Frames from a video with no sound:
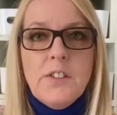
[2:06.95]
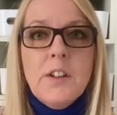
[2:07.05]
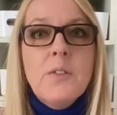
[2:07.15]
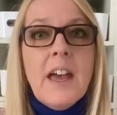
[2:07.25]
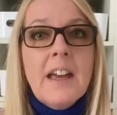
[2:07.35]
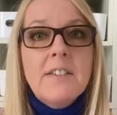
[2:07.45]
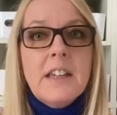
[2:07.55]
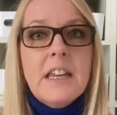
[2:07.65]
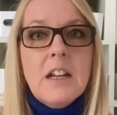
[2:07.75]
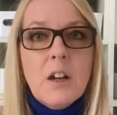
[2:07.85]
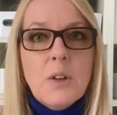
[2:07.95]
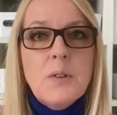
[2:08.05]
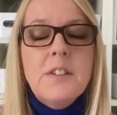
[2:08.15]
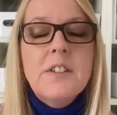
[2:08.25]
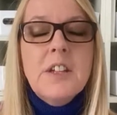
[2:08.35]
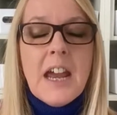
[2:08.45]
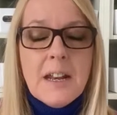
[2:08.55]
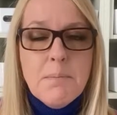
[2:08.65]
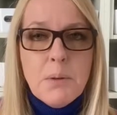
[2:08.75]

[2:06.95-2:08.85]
So that includes 10